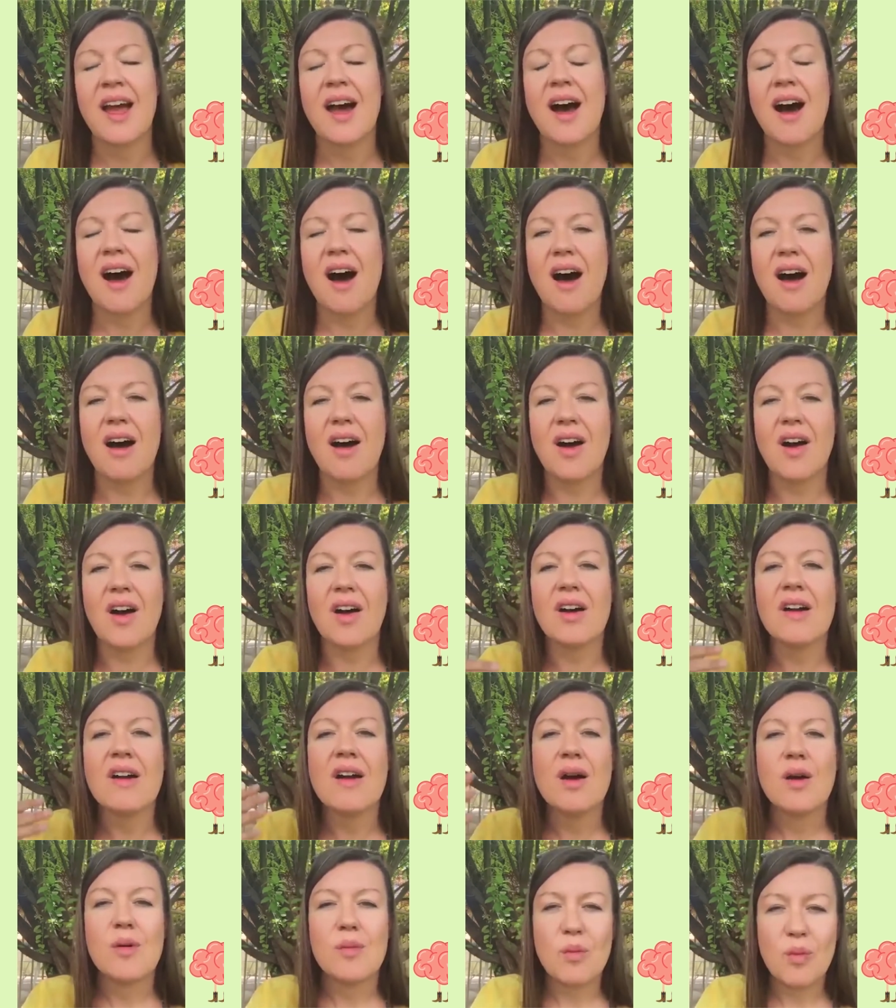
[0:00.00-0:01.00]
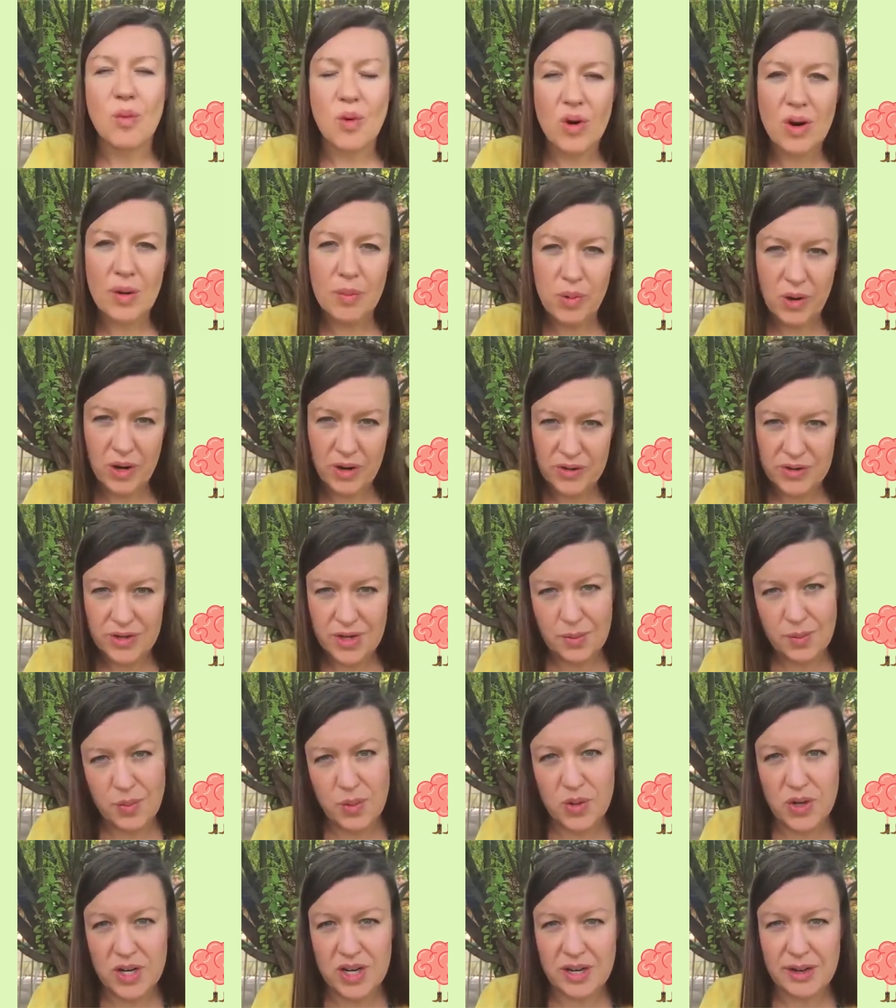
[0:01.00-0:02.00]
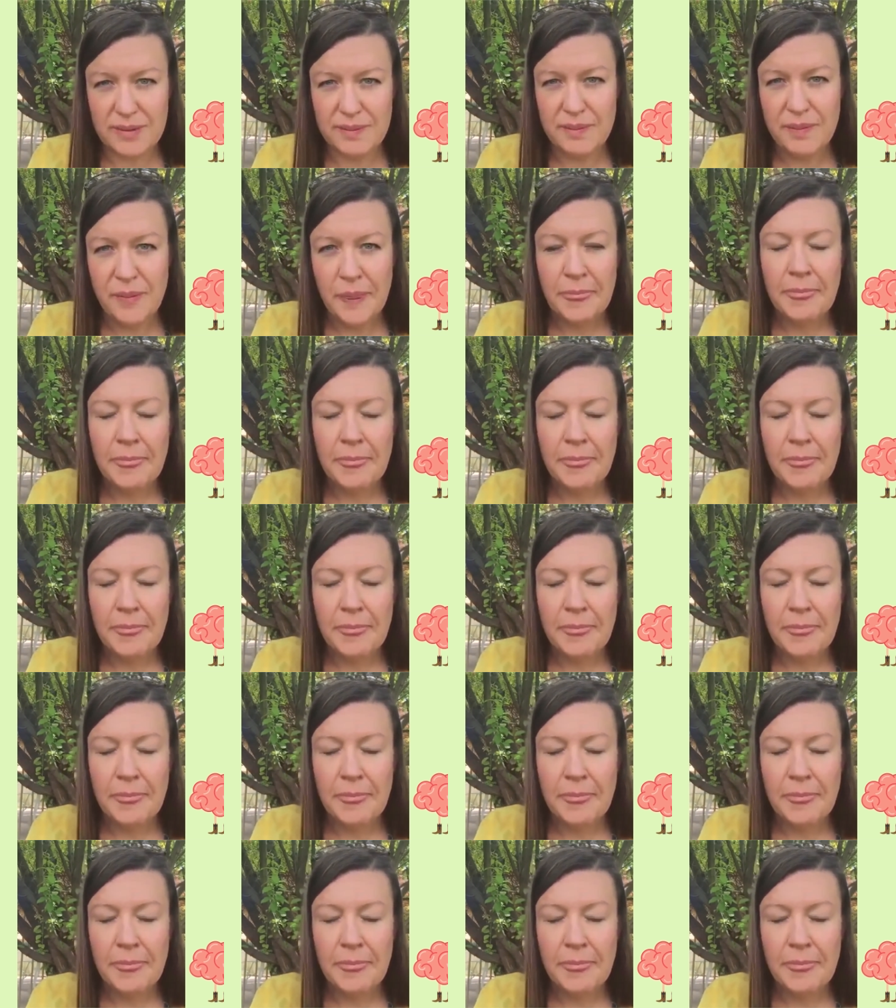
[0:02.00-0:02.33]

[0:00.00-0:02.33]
are more prone to boredom.